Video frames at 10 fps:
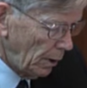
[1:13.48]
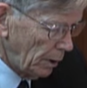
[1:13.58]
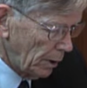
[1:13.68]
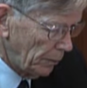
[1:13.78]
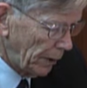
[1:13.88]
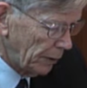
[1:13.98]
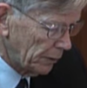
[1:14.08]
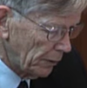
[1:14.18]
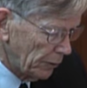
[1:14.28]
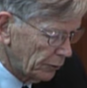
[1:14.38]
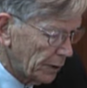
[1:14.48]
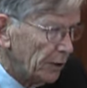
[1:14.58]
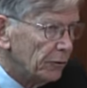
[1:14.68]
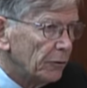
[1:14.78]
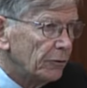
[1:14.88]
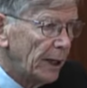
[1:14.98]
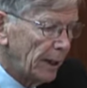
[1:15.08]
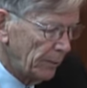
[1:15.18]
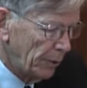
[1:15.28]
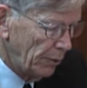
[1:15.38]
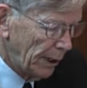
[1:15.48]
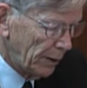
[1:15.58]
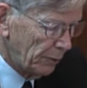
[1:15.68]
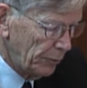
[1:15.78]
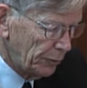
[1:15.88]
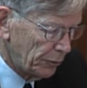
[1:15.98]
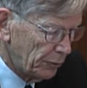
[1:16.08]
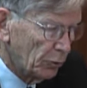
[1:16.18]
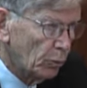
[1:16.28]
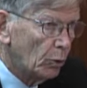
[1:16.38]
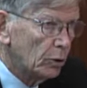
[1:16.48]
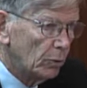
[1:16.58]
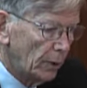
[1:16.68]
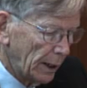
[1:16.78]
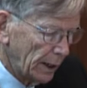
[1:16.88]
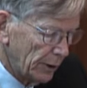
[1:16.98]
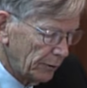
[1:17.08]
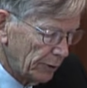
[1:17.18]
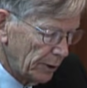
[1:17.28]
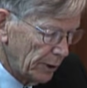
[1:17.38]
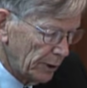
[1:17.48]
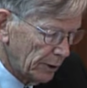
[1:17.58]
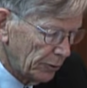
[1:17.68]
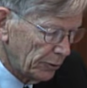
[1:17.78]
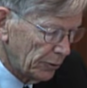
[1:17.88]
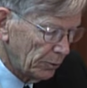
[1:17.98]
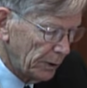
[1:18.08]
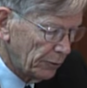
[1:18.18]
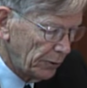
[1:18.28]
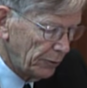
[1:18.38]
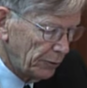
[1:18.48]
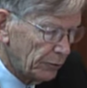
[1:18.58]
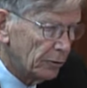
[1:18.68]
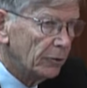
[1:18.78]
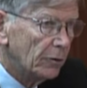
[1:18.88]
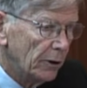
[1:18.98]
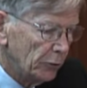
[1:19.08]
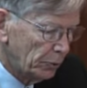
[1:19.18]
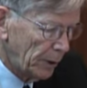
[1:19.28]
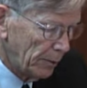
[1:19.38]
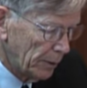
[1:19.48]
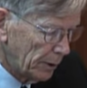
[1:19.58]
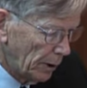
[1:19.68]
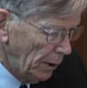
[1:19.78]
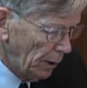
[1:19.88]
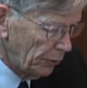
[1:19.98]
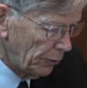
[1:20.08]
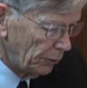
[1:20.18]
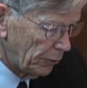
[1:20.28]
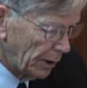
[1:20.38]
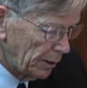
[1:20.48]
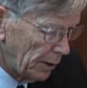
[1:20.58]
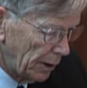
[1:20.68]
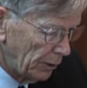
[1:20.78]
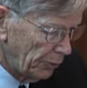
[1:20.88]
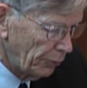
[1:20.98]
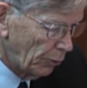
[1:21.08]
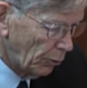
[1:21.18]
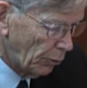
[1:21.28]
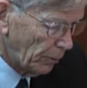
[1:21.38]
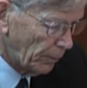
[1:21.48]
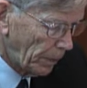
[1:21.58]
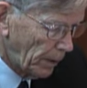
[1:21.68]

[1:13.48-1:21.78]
The appellant in this case is a family-run business of water well engineers. It has been registered for gross payment since 1984.